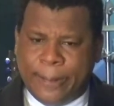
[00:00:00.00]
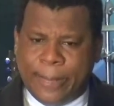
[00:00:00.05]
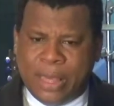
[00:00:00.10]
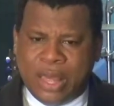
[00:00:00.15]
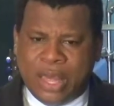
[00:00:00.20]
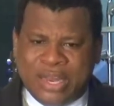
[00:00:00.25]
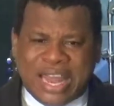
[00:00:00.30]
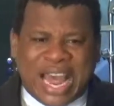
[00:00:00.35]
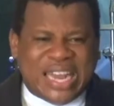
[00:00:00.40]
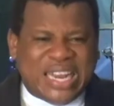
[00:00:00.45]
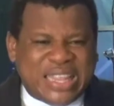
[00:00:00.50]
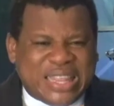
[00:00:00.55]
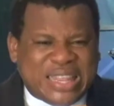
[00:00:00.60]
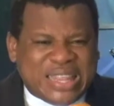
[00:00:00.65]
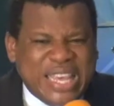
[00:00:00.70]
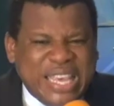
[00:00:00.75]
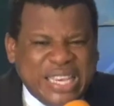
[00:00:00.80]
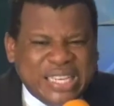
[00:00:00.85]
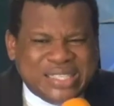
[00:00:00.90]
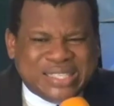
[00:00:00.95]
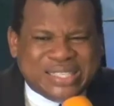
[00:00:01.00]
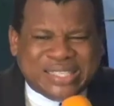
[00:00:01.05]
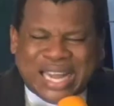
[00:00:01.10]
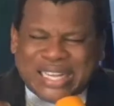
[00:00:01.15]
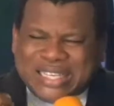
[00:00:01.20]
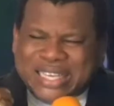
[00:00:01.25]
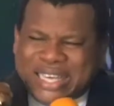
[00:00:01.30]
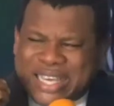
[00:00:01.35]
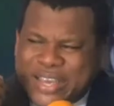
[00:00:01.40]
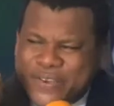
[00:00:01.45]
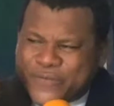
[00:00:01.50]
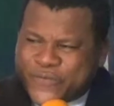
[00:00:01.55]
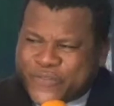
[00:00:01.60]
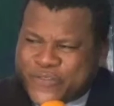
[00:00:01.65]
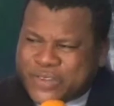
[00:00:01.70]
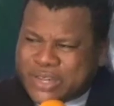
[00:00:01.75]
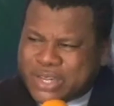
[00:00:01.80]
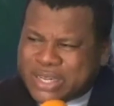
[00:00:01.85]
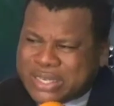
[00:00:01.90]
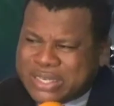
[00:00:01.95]
That the things that give
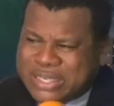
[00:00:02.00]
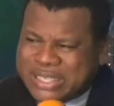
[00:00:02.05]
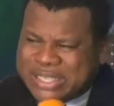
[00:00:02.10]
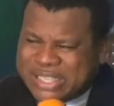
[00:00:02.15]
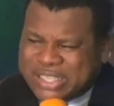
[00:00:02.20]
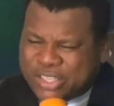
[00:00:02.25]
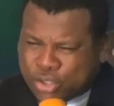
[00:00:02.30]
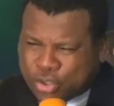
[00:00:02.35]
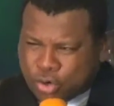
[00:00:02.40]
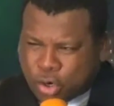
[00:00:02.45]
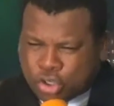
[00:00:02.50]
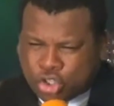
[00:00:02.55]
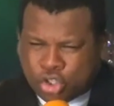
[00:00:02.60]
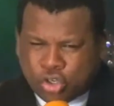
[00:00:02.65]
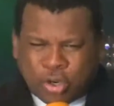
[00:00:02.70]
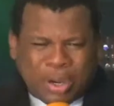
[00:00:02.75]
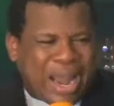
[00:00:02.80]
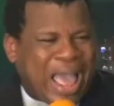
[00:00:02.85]
destruction